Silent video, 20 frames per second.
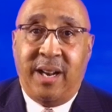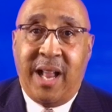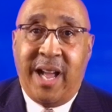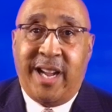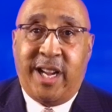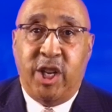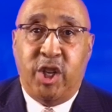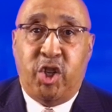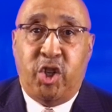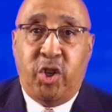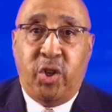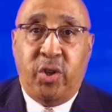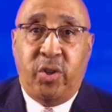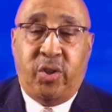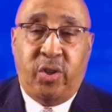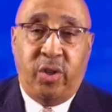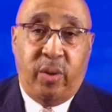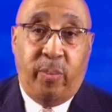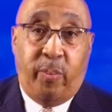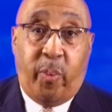like it should
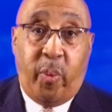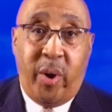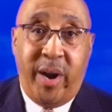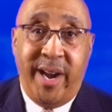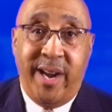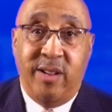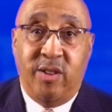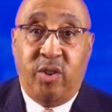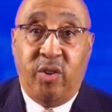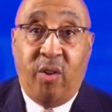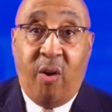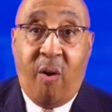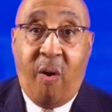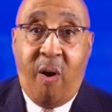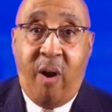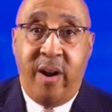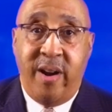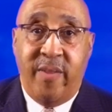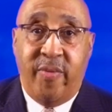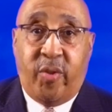to the brain, to the
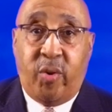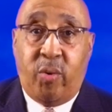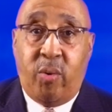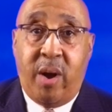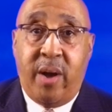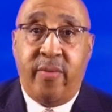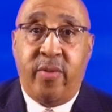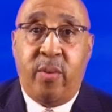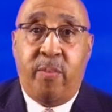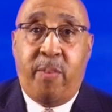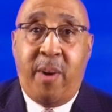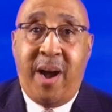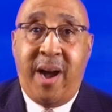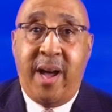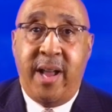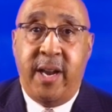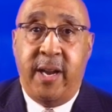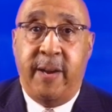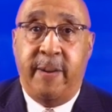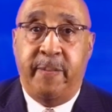heart, and throughout the
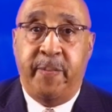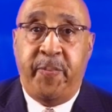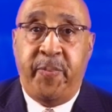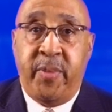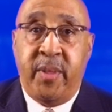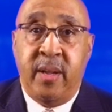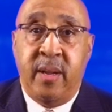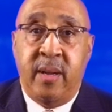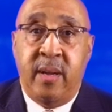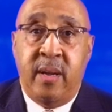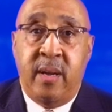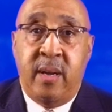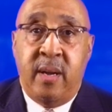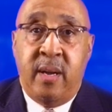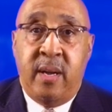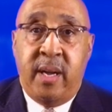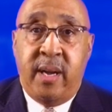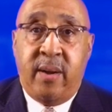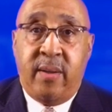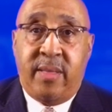body.
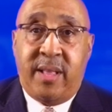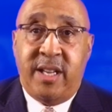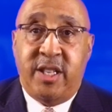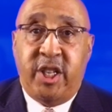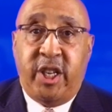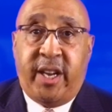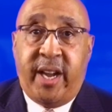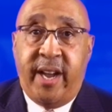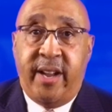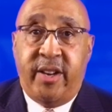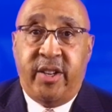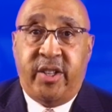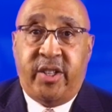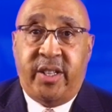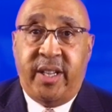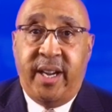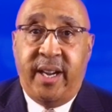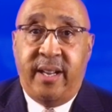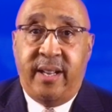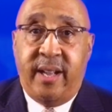Health educators
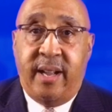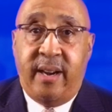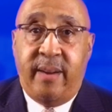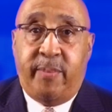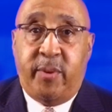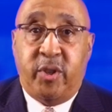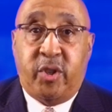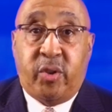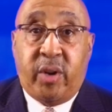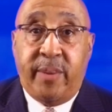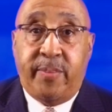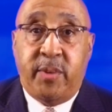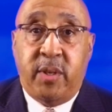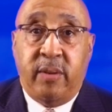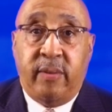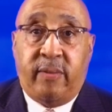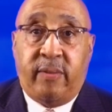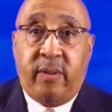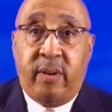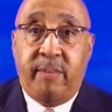say that a
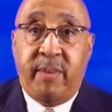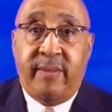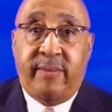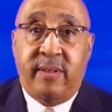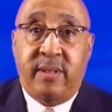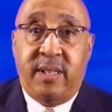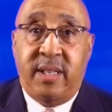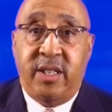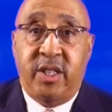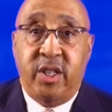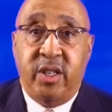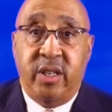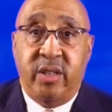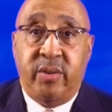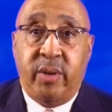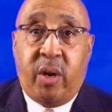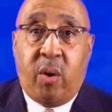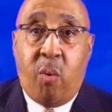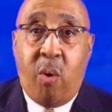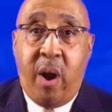prescription from a physician is
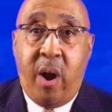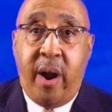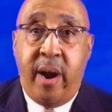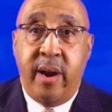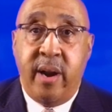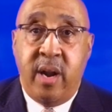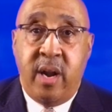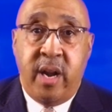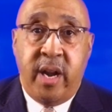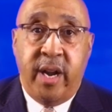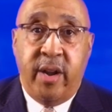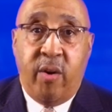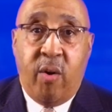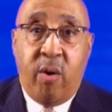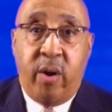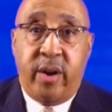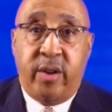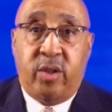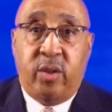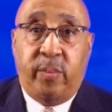required in
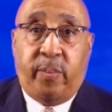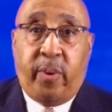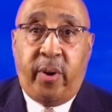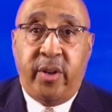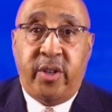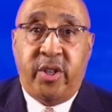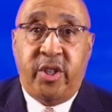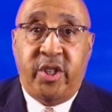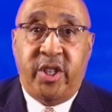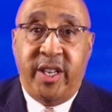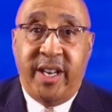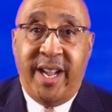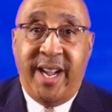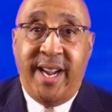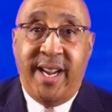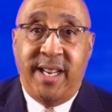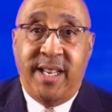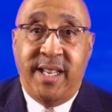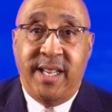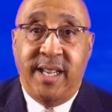order to purchase an
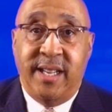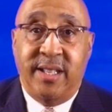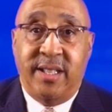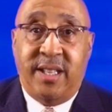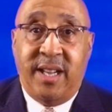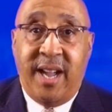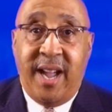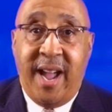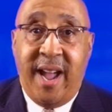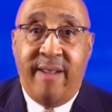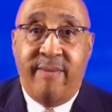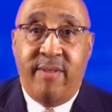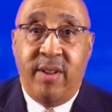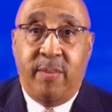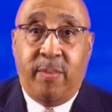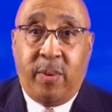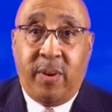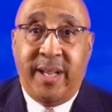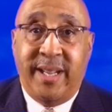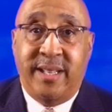AED and to have
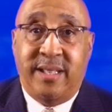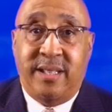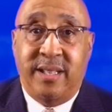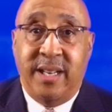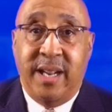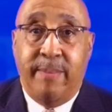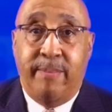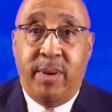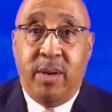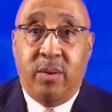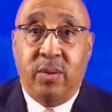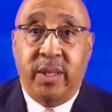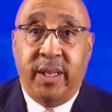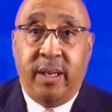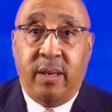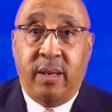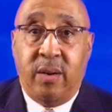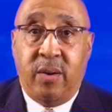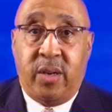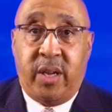it placed in a
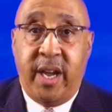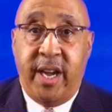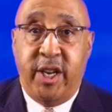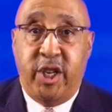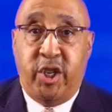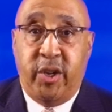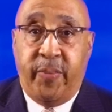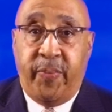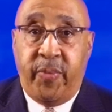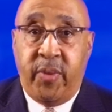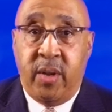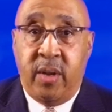building location.